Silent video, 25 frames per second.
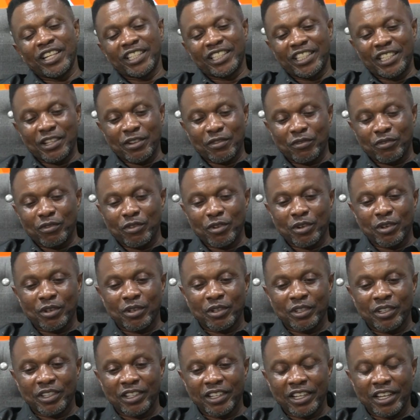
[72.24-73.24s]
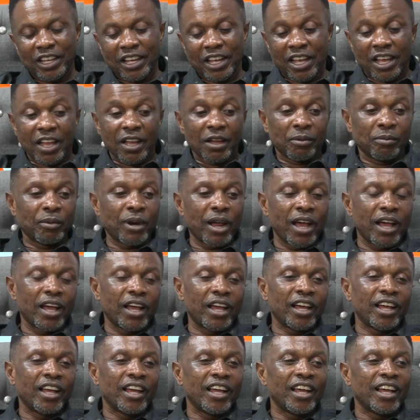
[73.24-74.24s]
Tearful. Bra,
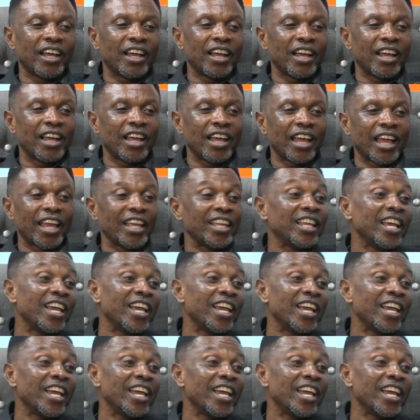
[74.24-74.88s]
and